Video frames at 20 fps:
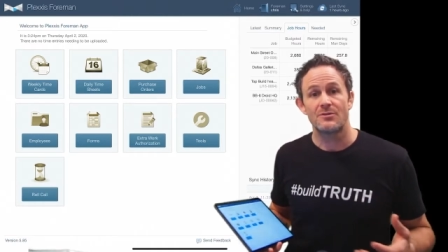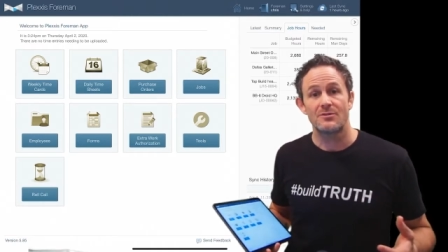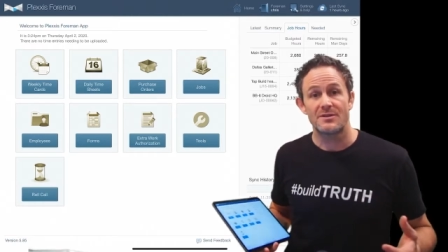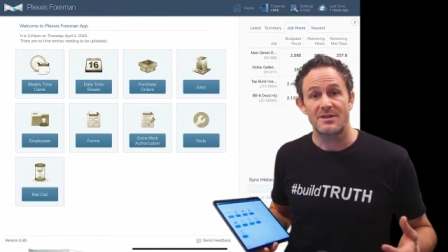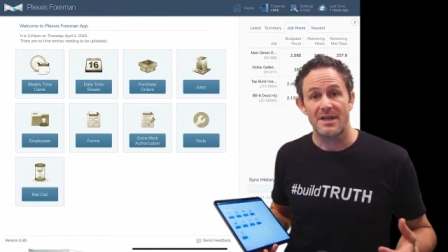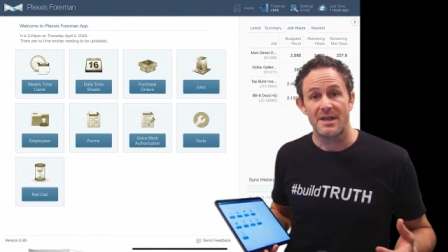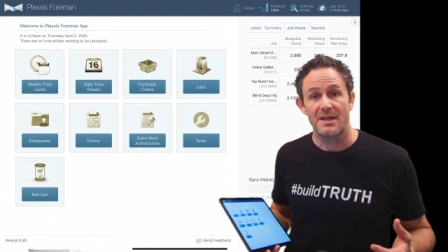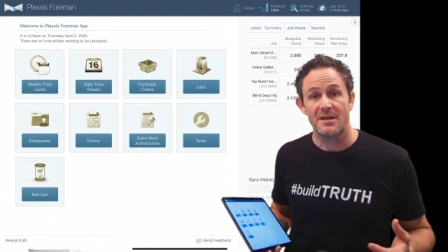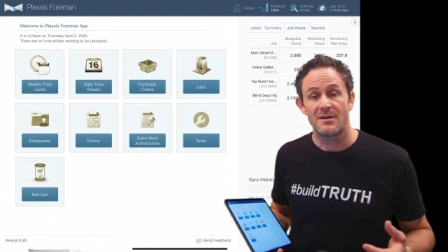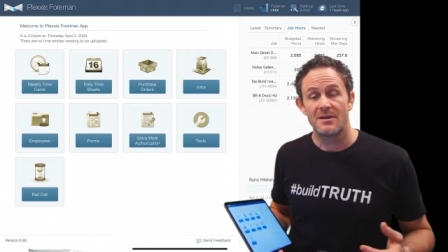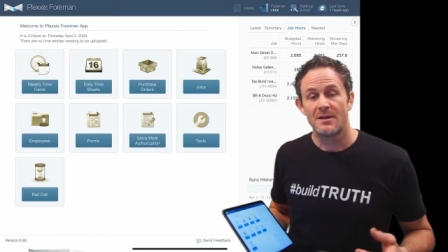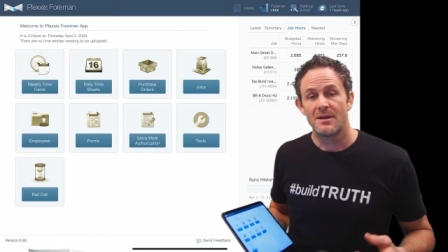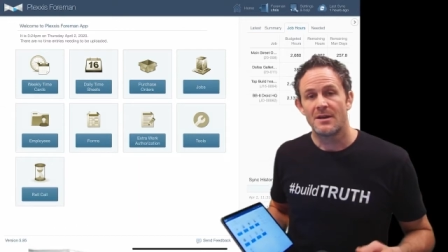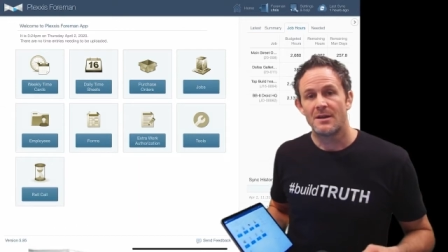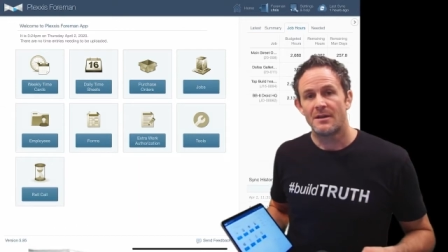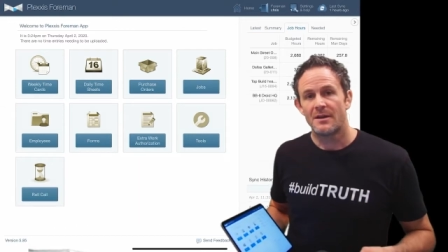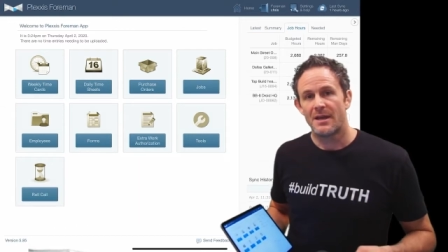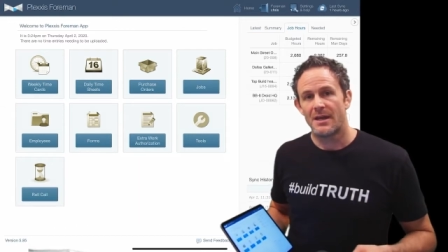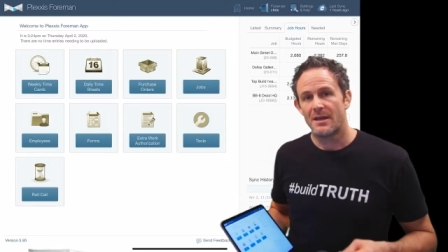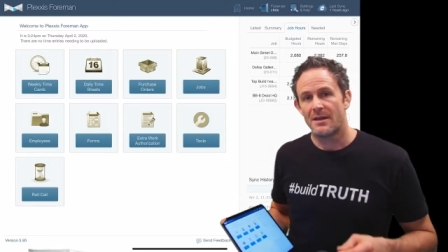day,
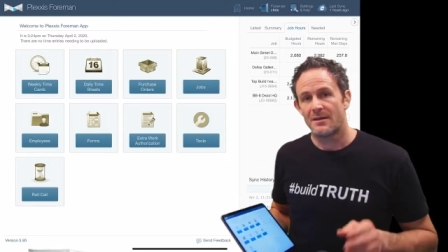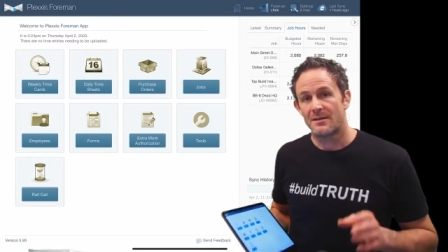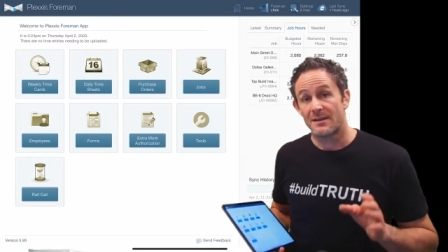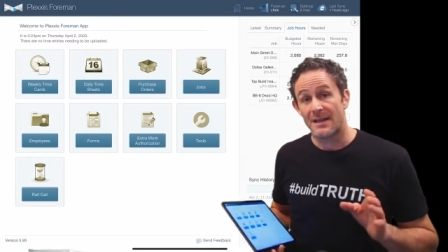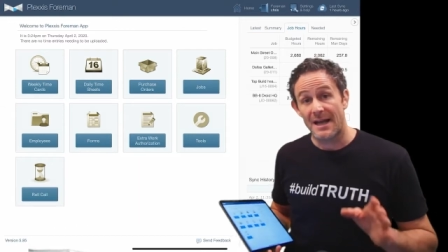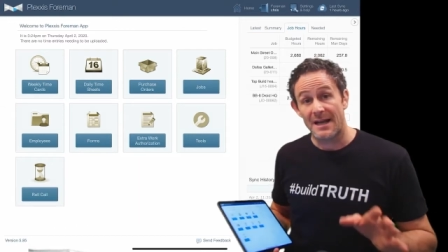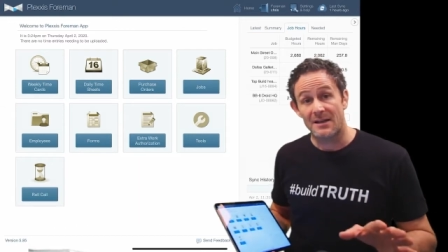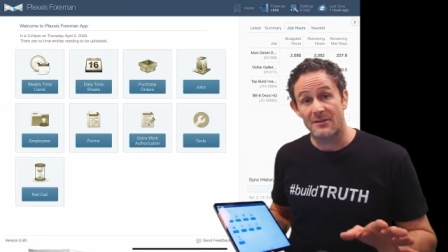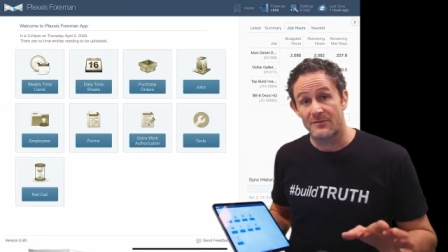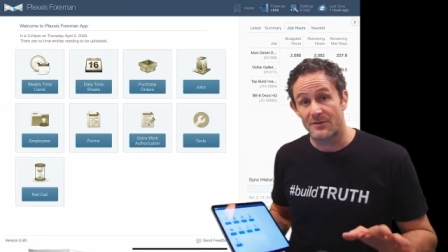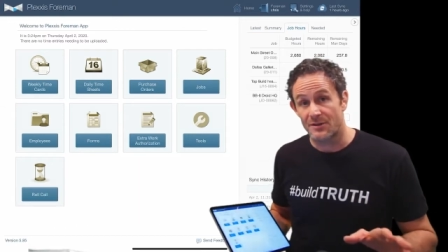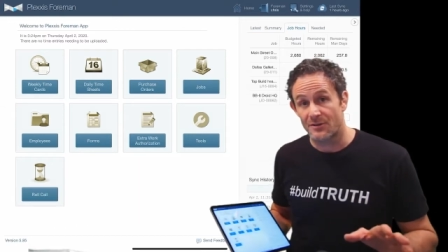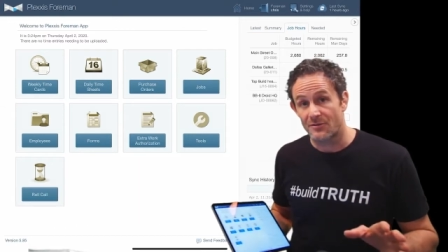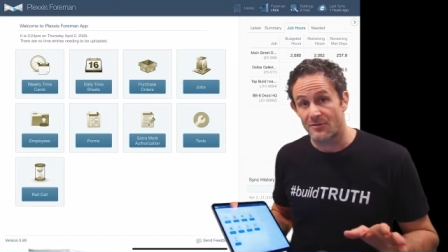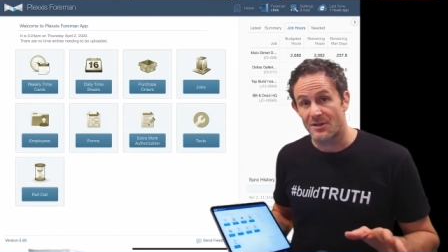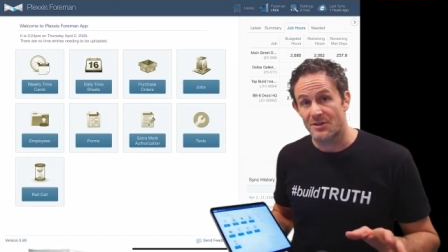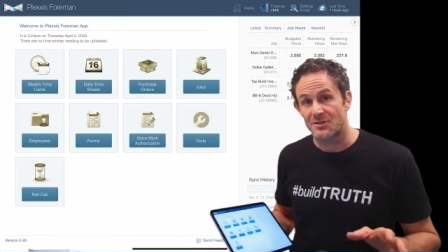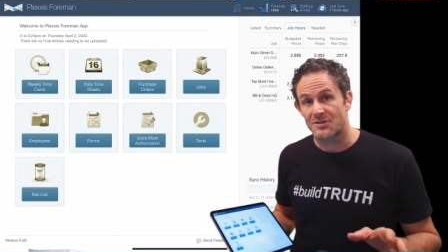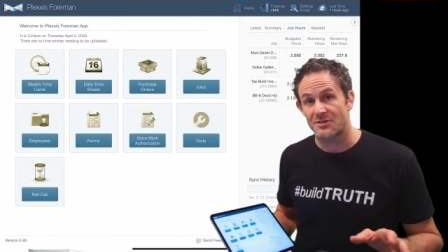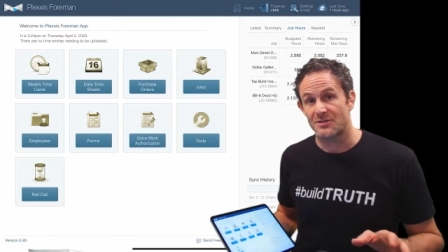and lack of
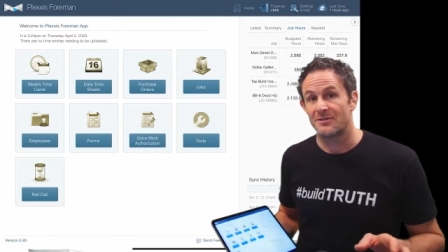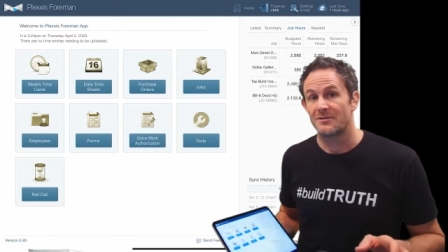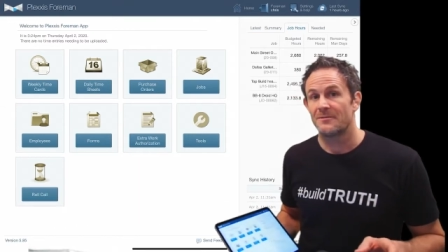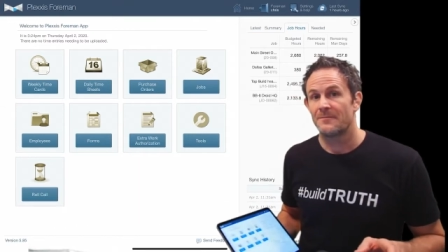integration.